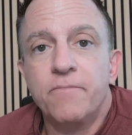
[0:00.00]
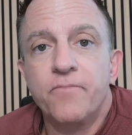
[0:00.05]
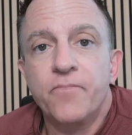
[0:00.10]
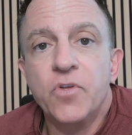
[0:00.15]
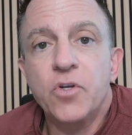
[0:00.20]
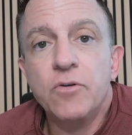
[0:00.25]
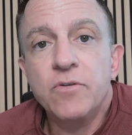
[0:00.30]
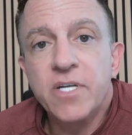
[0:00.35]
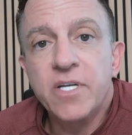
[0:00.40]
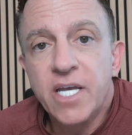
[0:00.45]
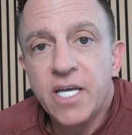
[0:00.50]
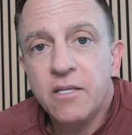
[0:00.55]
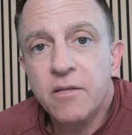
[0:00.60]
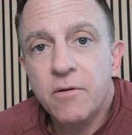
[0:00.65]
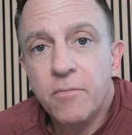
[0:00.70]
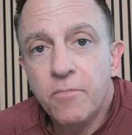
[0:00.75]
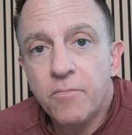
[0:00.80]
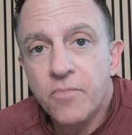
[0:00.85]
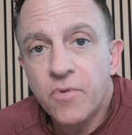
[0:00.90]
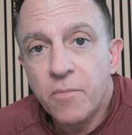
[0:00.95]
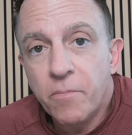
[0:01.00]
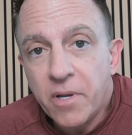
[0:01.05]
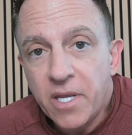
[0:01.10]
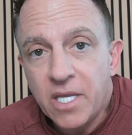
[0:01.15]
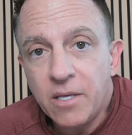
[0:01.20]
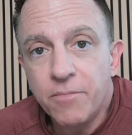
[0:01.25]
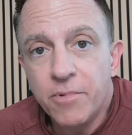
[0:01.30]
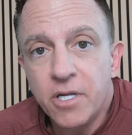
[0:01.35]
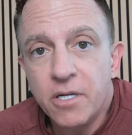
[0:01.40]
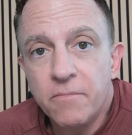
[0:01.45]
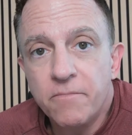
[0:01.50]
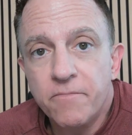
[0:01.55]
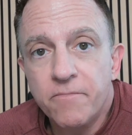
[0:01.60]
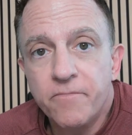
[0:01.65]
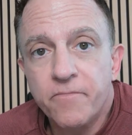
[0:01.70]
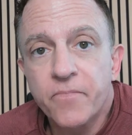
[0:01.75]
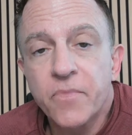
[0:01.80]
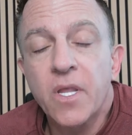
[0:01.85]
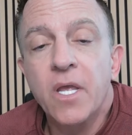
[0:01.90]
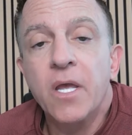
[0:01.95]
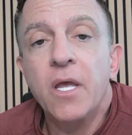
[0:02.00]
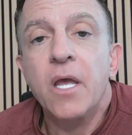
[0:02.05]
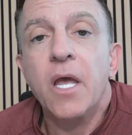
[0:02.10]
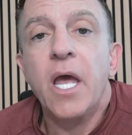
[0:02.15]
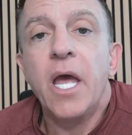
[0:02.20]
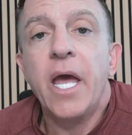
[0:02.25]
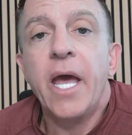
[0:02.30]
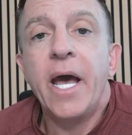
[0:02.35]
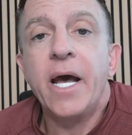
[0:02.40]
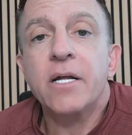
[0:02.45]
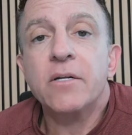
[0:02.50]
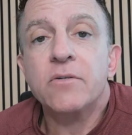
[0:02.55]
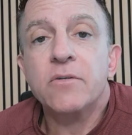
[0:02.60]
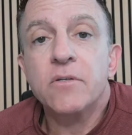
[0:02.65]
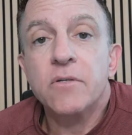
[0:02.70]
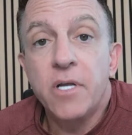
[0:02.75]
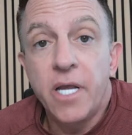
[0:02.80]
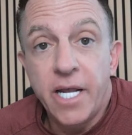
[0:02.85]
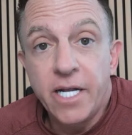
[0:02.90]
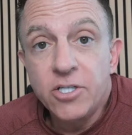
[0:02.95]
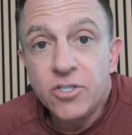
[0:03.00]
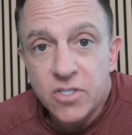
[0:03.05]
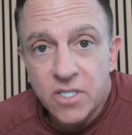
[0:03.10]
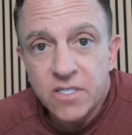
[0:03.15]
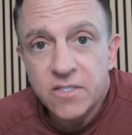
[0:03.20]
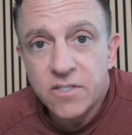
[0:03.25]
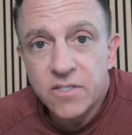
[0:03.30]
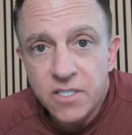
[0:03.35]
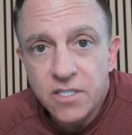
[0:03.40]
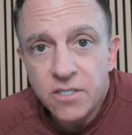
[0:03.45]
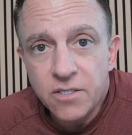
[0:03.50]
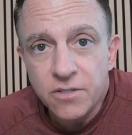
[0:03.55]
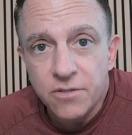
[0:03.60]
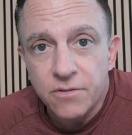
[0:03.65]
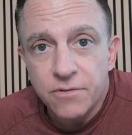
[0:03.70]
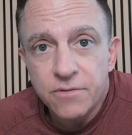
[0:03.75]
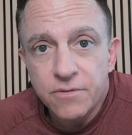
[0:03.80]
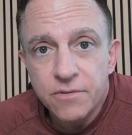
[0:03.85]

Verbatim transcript: You take the, the payment at age 62,